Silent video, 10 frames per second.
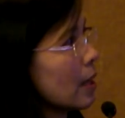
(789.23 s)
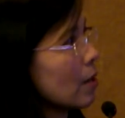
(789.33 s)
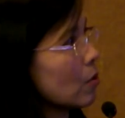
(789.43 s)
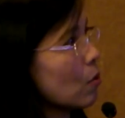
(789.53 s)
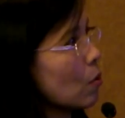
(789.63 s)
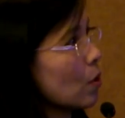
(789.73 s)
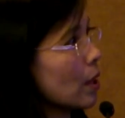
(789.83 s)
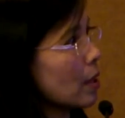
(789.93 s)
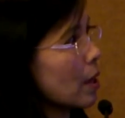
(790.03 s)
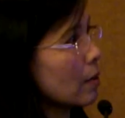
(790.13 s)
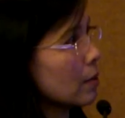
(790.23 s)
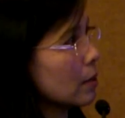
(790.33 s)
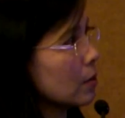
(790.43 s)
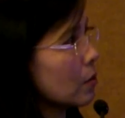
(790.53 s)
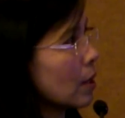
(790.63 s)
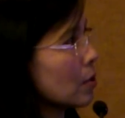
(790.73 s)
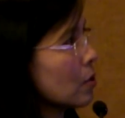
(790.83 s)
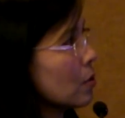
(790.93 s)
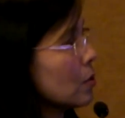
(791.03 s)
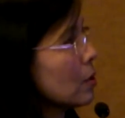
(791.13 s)
alcohol and other drug
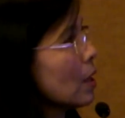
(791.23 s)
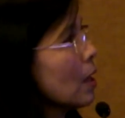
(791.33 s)
use,